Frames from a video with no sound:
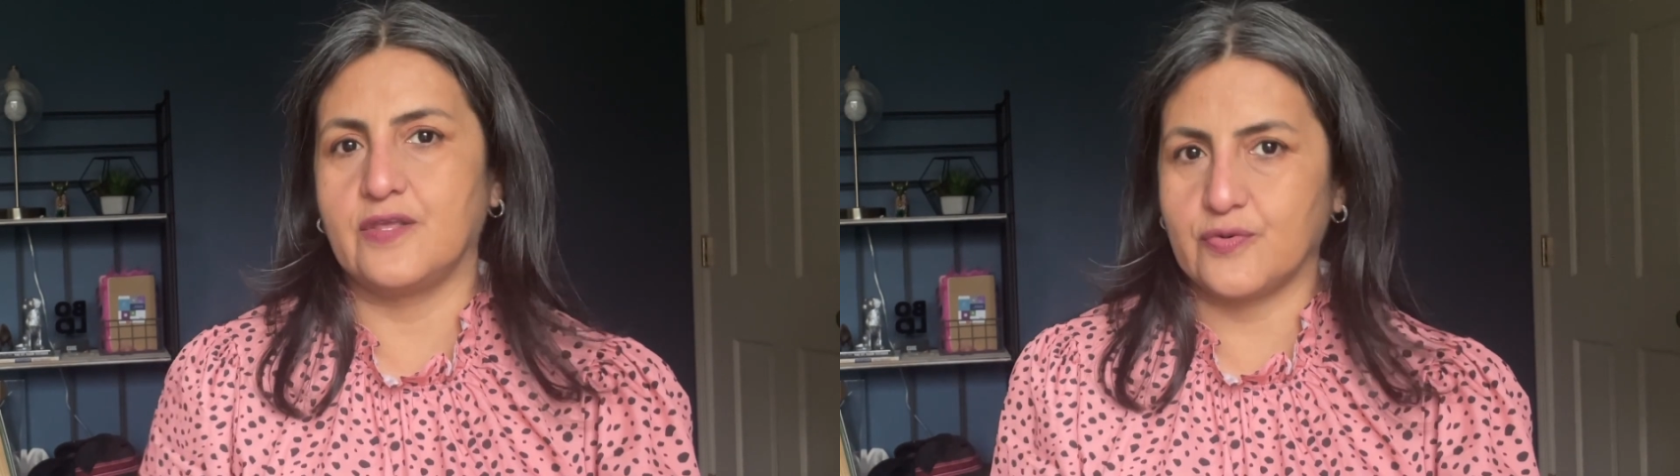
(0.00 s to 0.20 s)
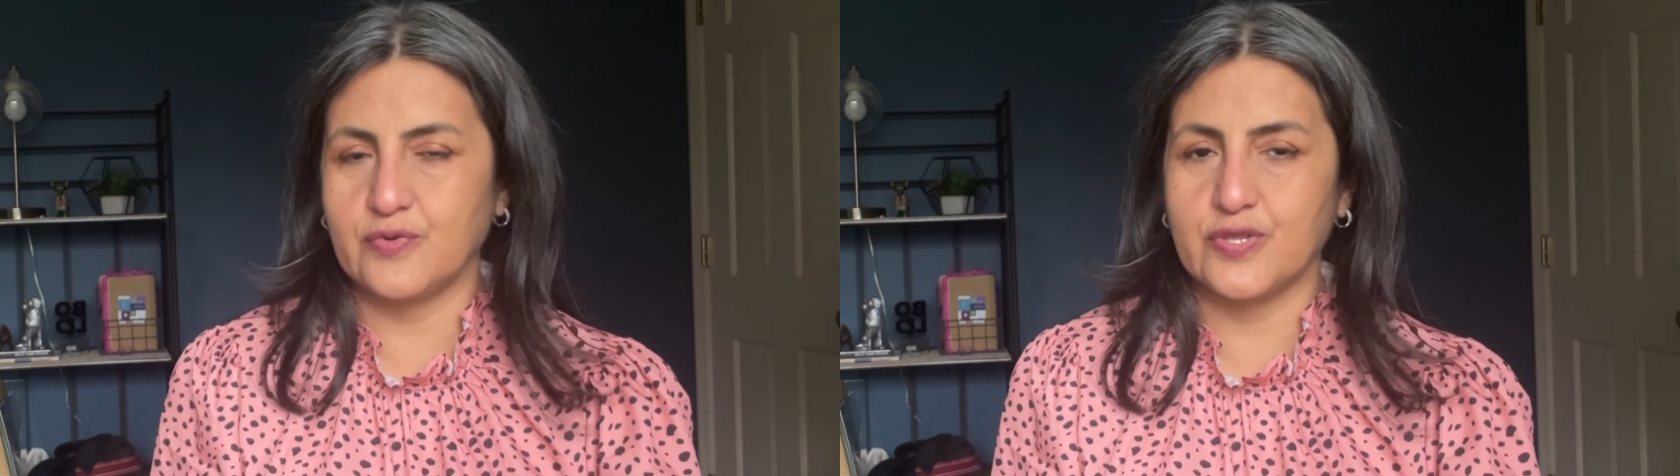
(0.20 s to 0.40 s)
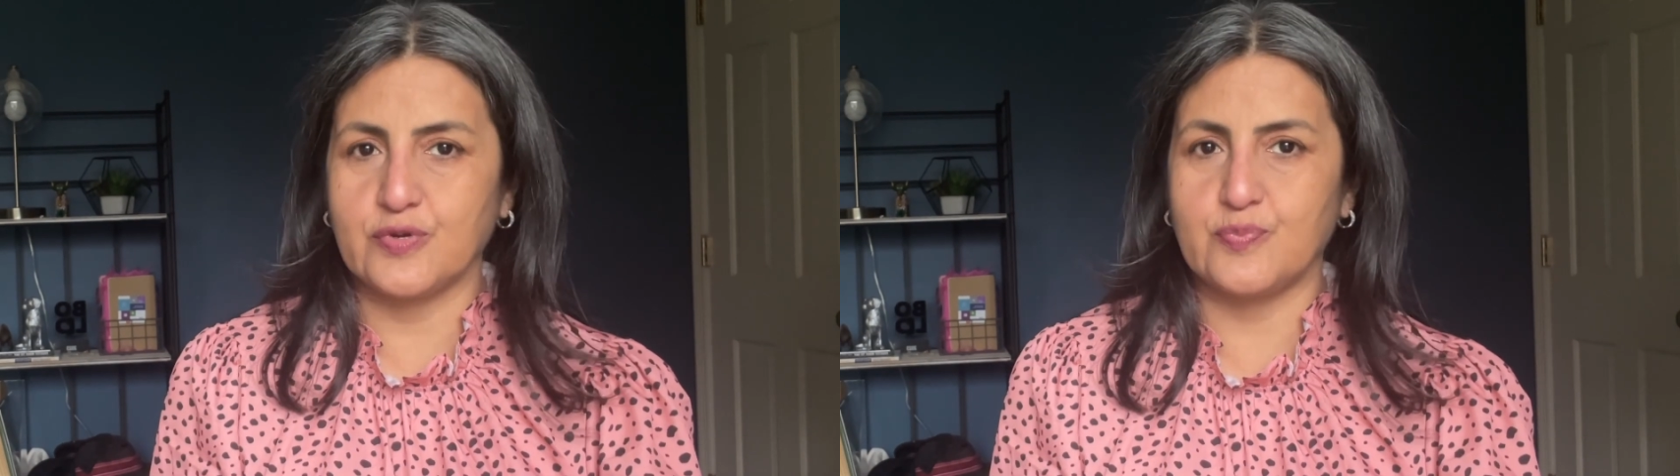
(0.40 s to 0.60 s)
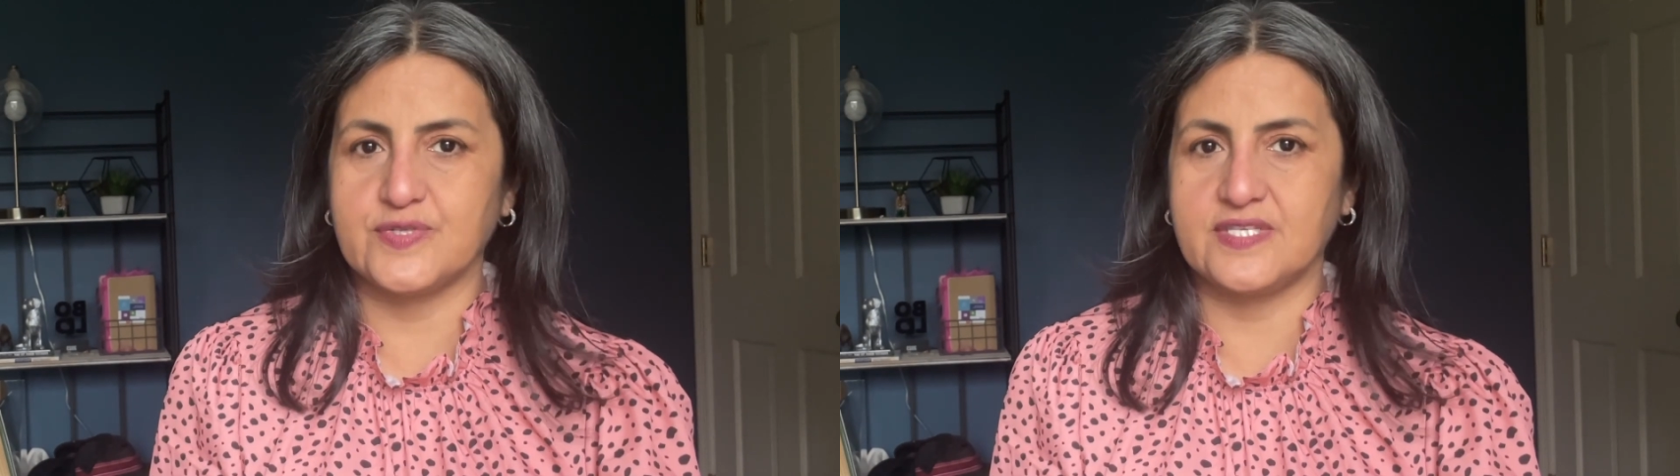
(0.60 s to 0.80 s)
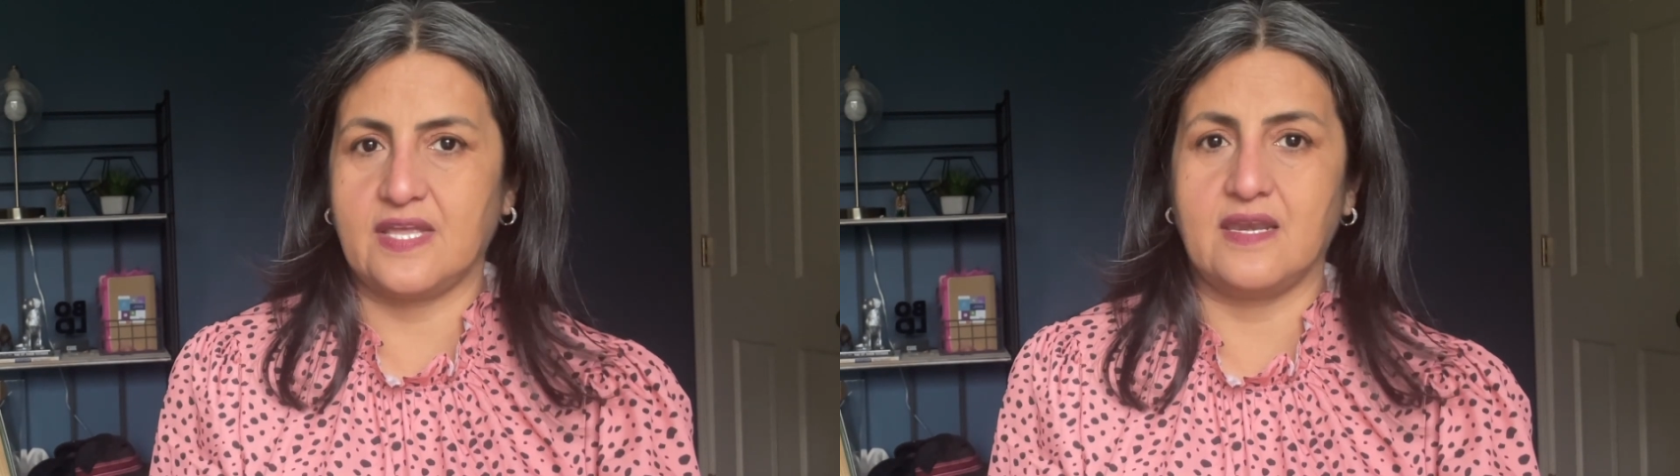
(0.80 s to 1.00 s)
thirty-three
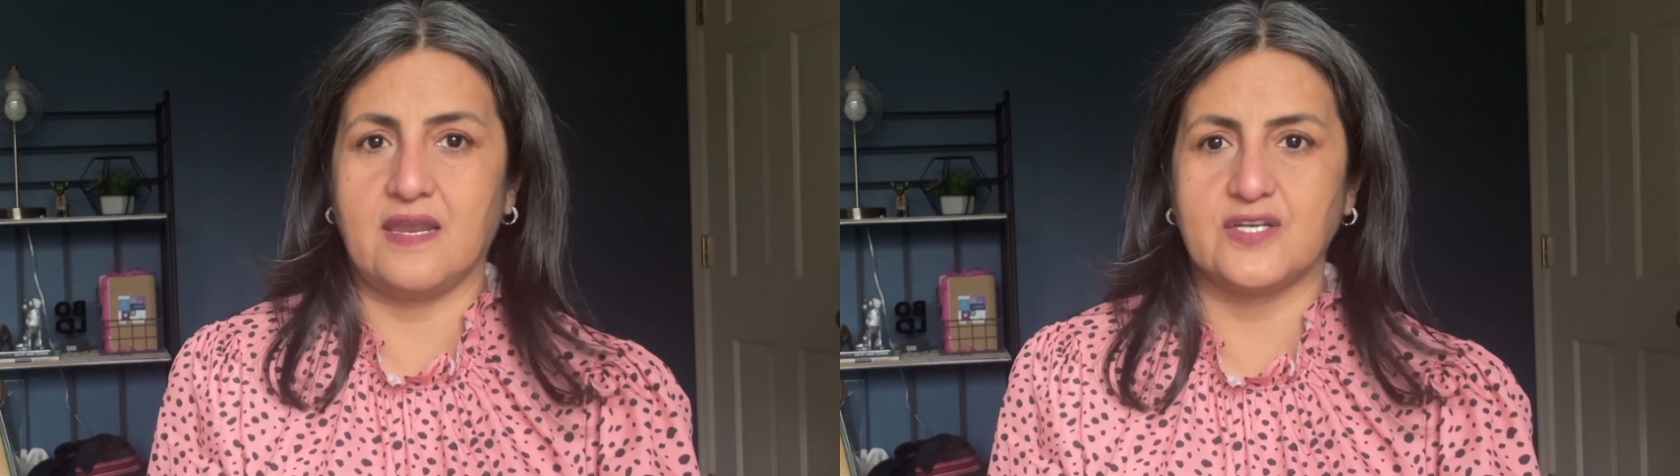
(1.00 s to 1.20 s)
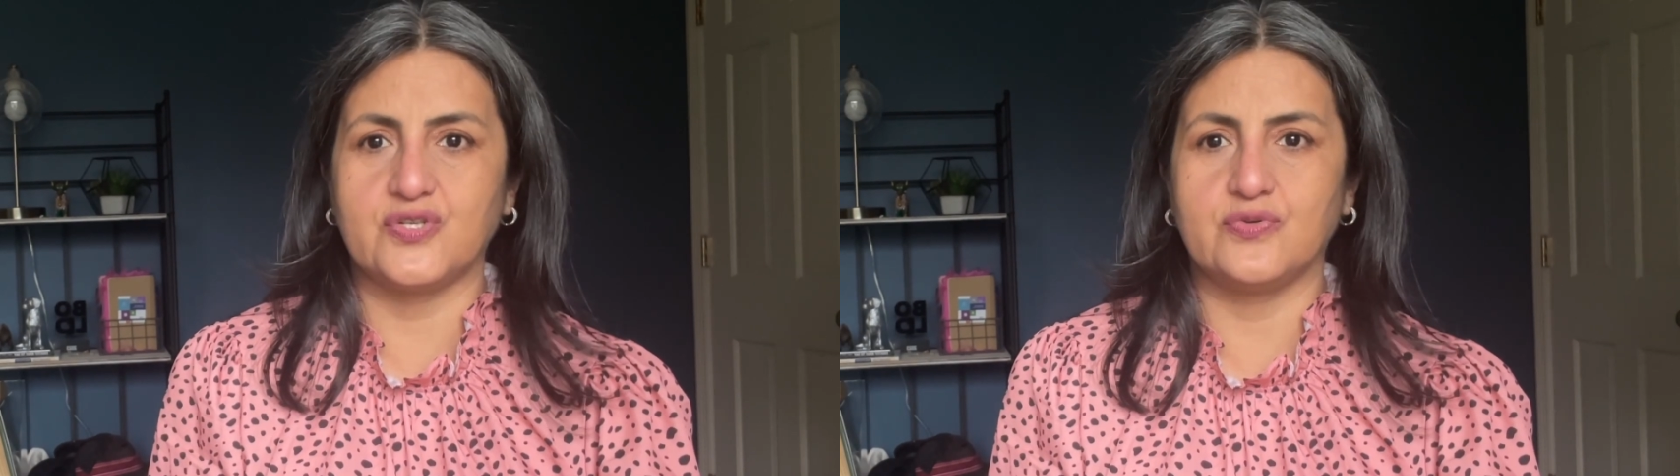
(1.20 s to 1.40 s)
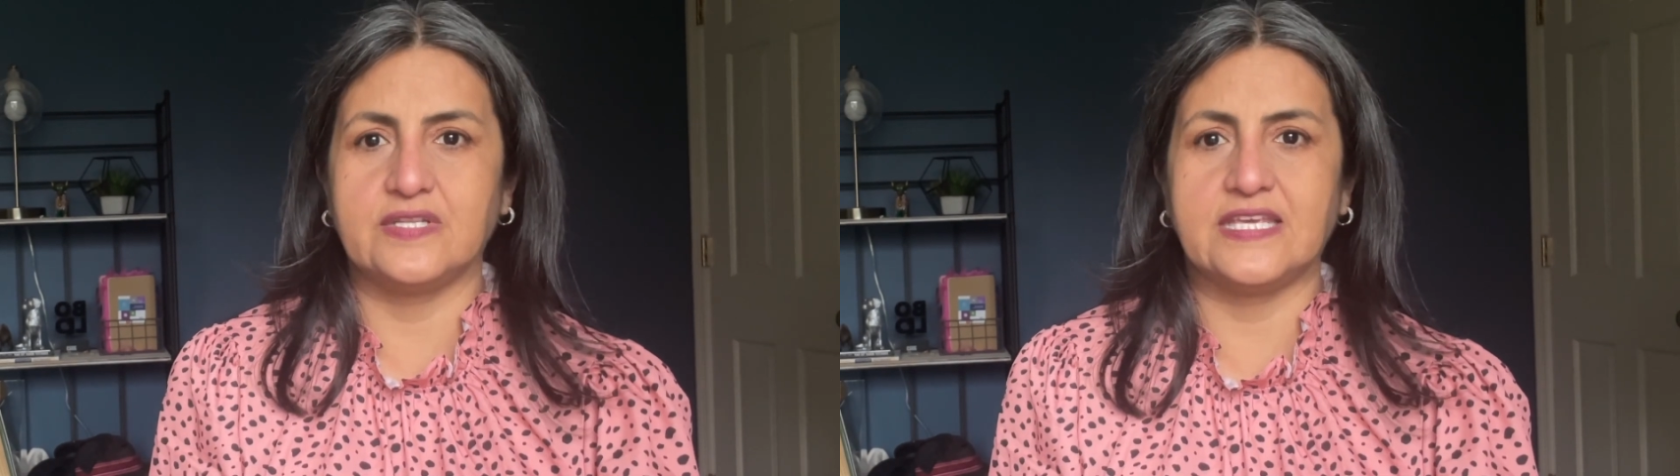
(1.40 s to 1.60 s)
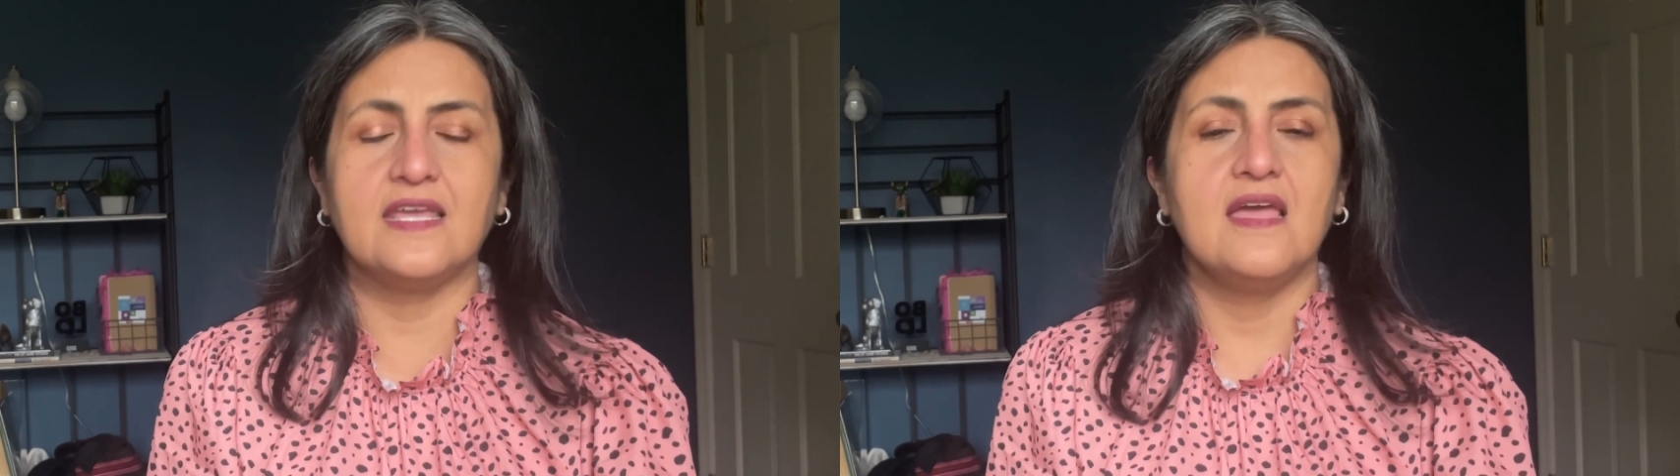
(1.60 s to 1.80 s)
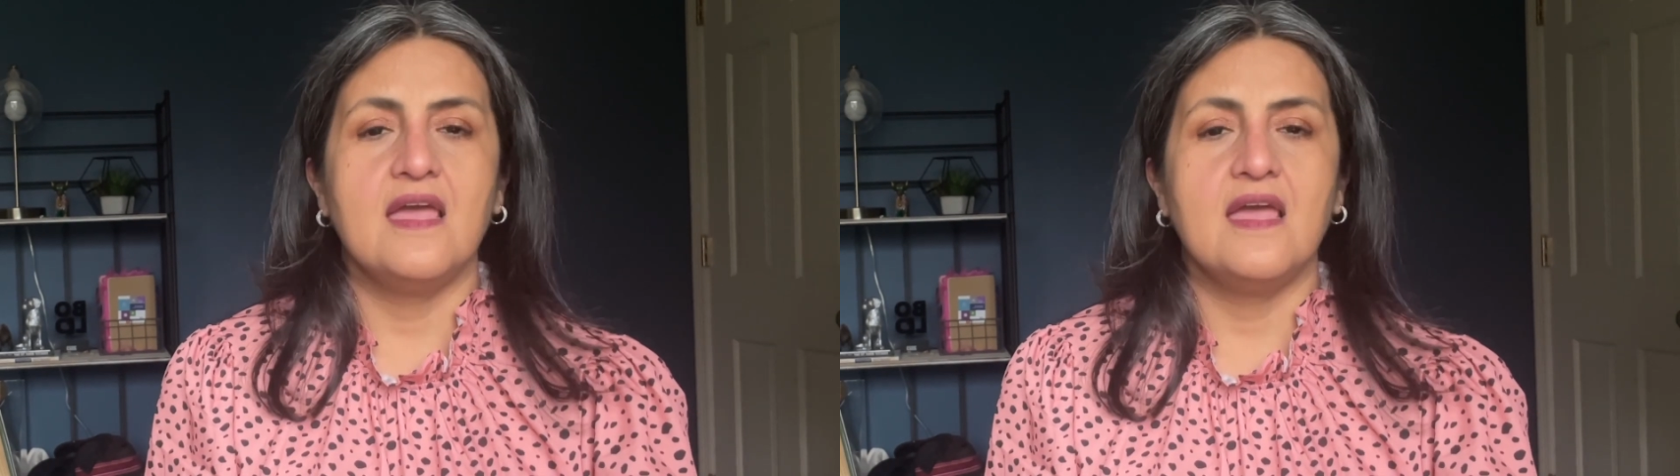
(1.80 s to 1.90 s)
percent nationally,